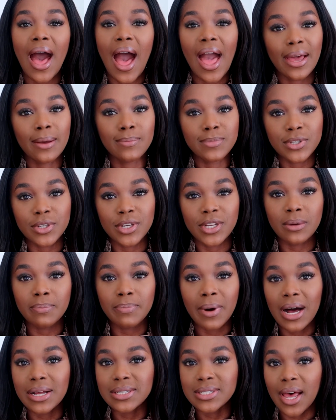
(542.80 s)
I am studying
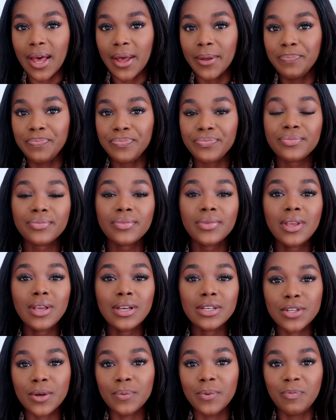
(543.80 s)
part-time.
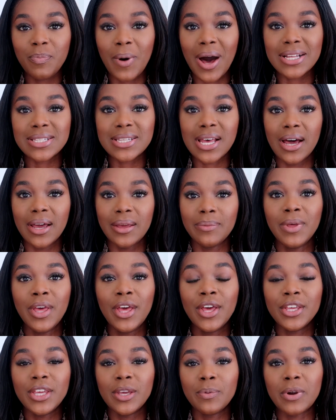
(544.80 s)
So with part-time,
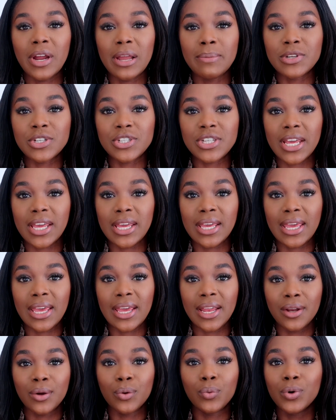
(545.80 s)
you're pretty much
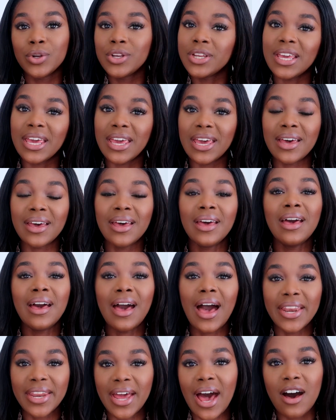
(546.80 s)
taking 1 year
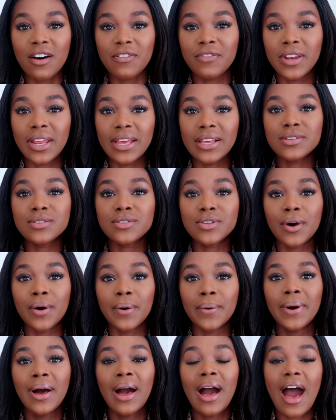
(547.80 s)
and half in it.
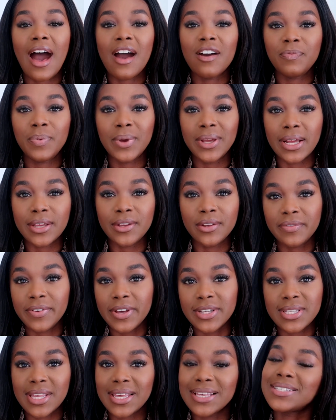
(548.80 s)
So I've been at
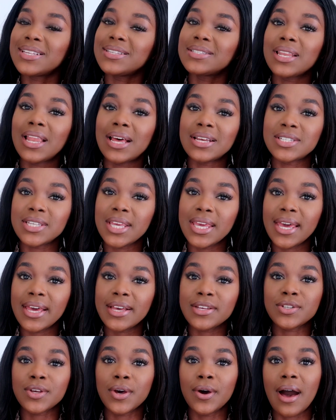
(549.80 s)
university since last
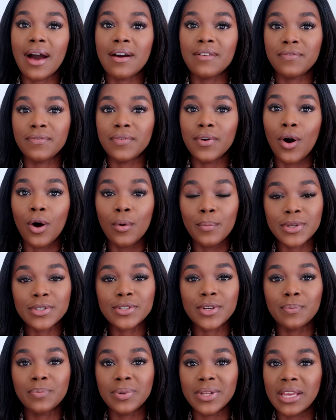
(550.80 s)
year, so I've almost
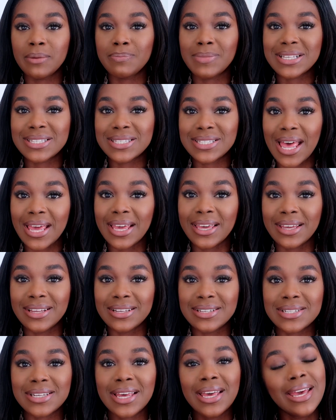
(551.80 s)
completed my
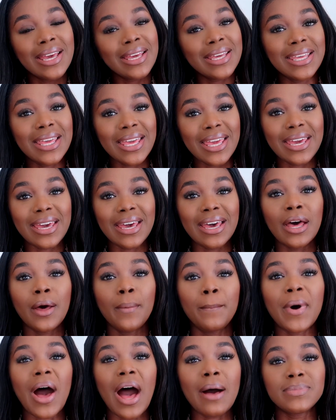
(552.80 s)
second year,
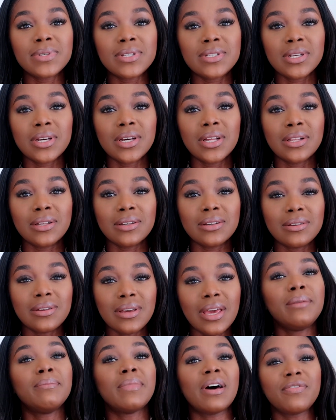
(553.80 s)
but I'm still
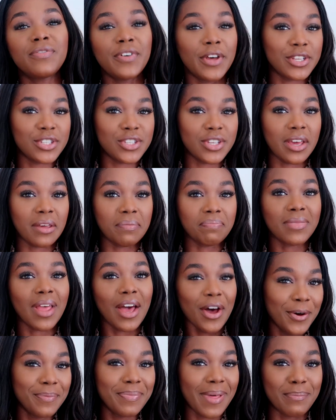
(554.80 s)
in my first year. I
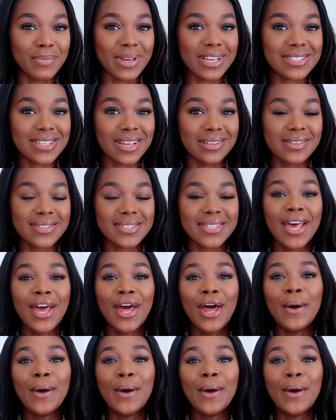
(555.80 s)
hope that makes sense.